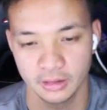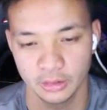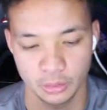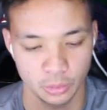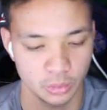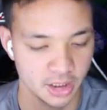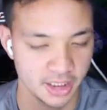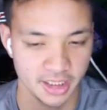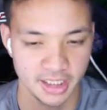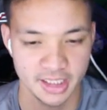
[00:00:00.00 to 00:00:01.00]

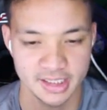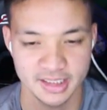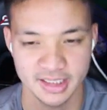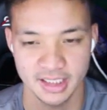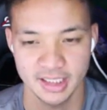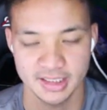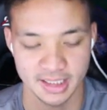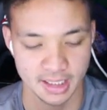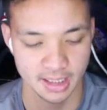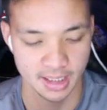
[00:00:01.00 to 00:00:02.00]
Why is it
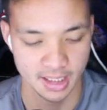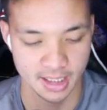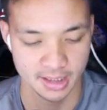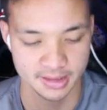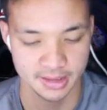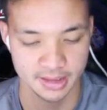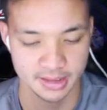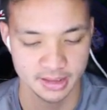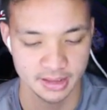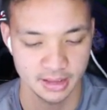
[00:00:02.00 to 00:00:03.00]
axis
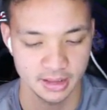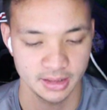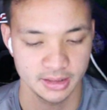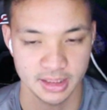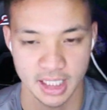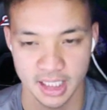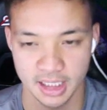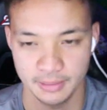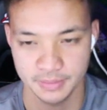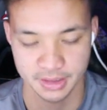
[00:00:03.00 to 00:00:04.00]

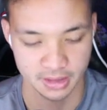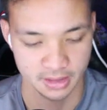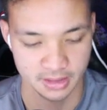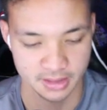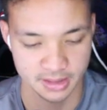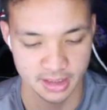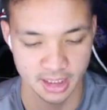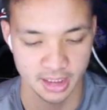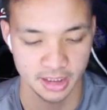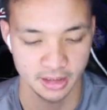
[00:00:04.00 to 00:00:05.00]
times
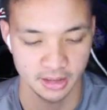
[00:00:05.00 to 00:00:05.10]
sine